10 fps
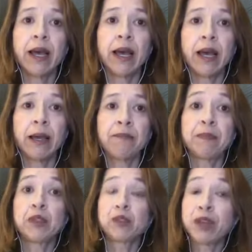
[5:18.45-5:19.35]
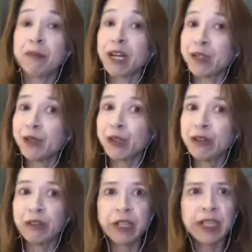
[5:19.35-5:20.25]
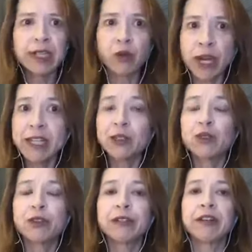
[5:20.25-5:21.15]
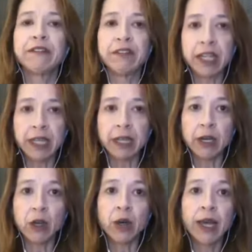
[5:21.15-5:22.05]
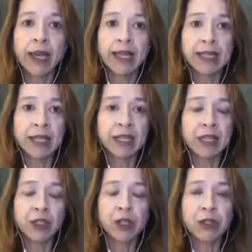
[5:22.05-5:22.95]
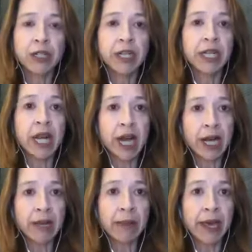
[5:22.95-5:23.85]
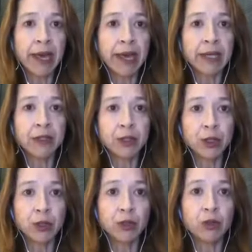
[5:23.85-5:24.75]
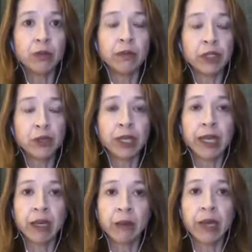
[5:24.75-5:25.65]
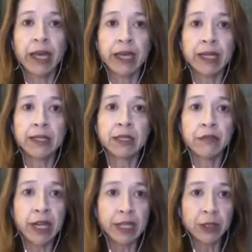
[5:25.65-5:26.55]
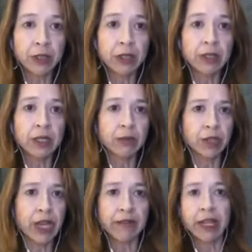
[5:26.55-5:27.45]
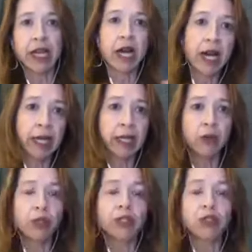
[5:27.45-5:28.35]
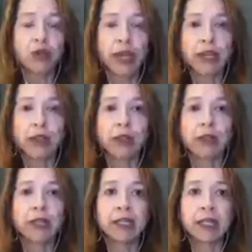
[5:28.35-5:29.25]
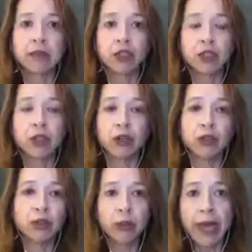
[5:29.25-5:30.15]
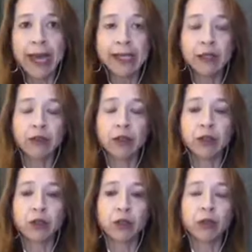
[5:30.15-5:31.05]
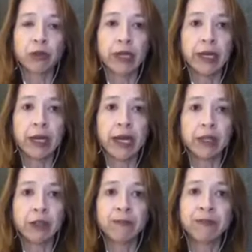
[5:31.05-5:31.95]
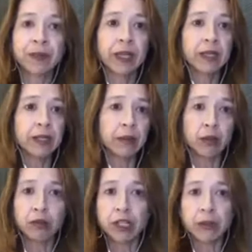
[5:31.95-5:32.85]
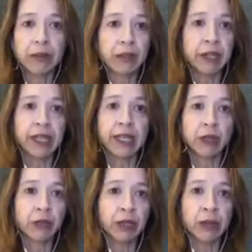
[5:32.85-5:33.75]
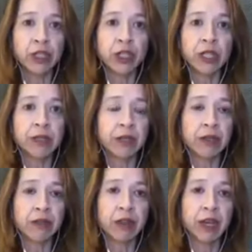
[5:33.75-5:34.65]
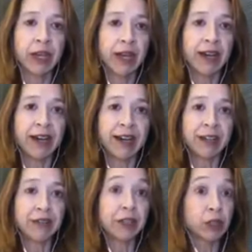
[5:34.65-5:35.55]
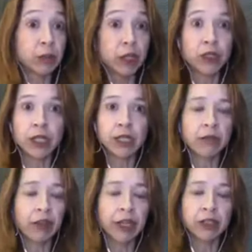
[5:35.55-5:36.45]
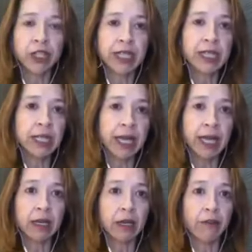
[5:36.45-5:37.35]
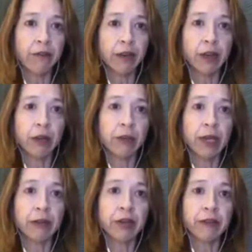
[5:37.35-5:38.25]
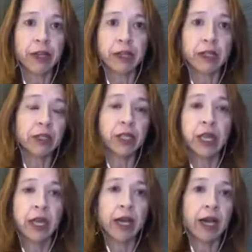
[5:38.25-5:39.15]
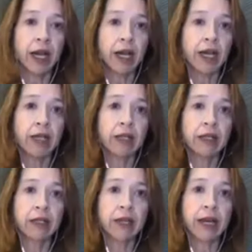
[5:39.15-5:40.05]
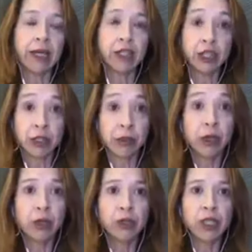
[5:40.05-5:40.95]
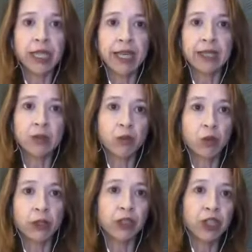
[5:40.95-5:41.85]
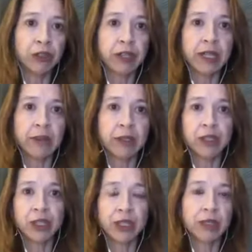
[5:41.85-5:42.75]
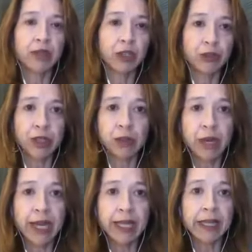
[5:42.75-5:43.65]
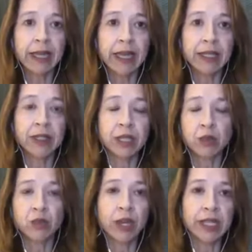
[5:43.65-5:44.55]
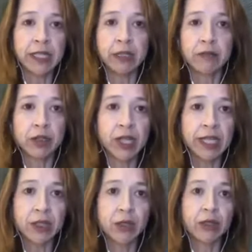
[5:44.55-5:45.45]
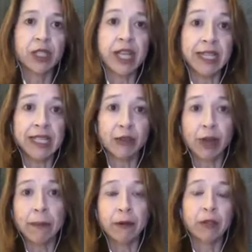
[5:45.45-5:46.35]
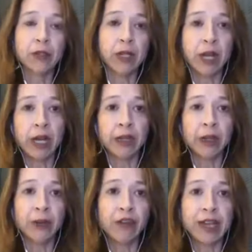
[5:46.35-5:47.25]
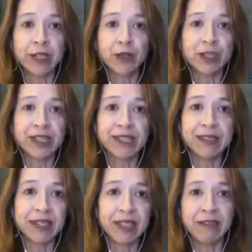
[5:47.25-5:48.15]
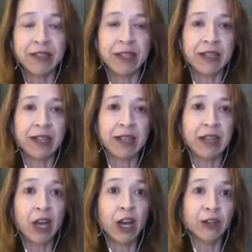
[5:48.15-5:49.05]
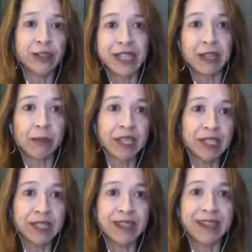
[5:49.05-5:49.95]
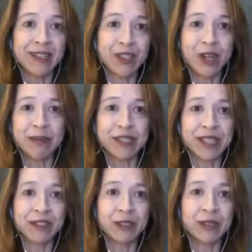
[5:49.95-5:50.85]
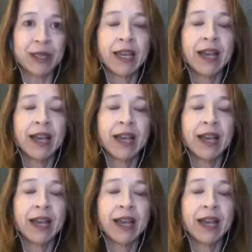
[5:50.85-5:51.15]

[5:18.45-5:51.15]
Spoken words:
Mr. Trump also showed a quite extraordinary video. He said that he showed it on an iPad to Mr. Kim and his advisors. It was kind of like a Hollywood trailer that seemed to show two paths for the North Korea, either something with prosperity. There were images of kind of explosions and fighter jets taking off from aircraft carriers, juxtaposed against more cheery images of children smiling and sun rising over skyscrapers and auto factories and even artisanal pizza and shopping centers.